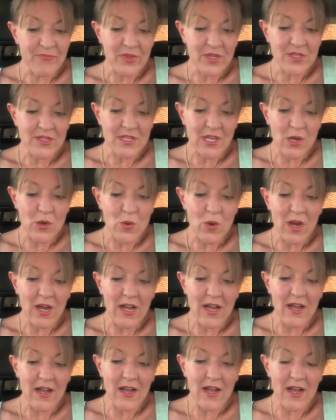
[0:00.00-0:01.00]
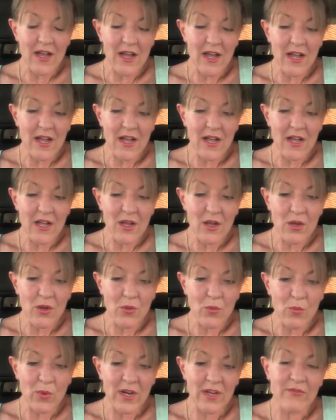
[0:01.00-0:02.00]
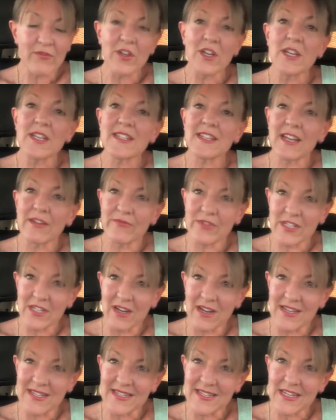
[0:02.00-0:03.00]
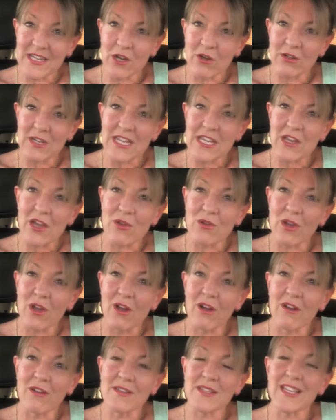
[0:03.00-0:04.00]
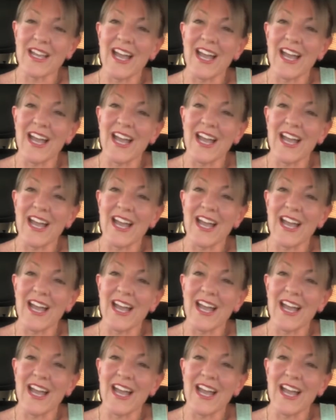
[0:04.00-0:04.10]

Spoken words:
So when I first advertised it on EcoCars